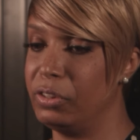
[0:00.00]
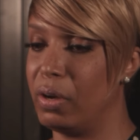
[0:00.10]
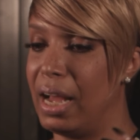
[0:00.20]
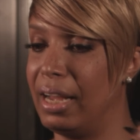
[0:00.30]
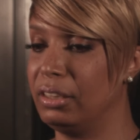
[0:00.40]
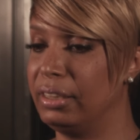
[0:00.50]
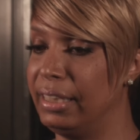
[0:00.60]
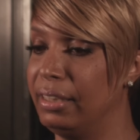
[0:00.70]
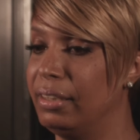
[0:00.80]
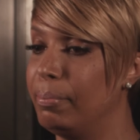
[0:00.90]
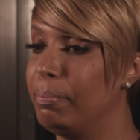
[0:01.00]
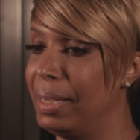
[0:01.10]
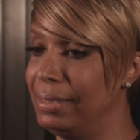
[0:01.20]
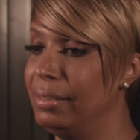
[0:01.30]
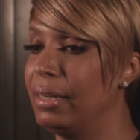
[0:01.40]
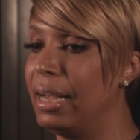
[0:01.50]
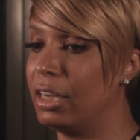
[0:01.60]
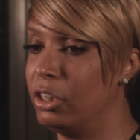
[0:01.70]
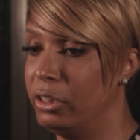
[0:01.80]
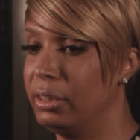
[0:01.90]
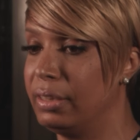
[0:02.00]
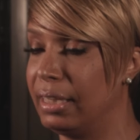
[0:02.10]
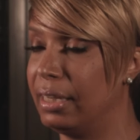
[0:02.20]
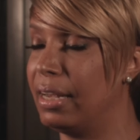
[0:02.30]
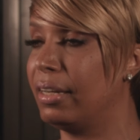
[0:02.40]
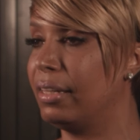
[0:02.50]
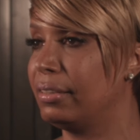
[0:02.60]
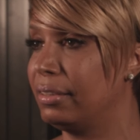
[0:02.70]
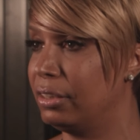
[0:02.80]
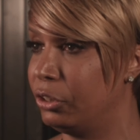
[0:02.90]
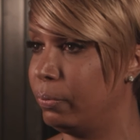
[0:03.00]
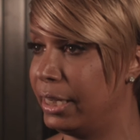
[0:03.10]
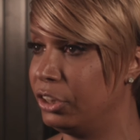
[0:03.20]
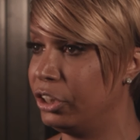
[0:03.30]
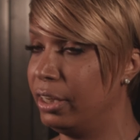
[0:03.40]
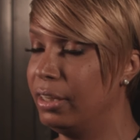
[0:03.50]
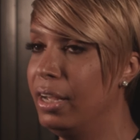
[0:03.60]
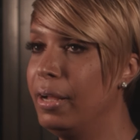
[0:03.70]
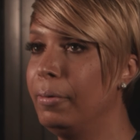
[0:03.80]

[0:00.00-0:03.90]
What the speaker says: So I did the best that I could to get out of that situation.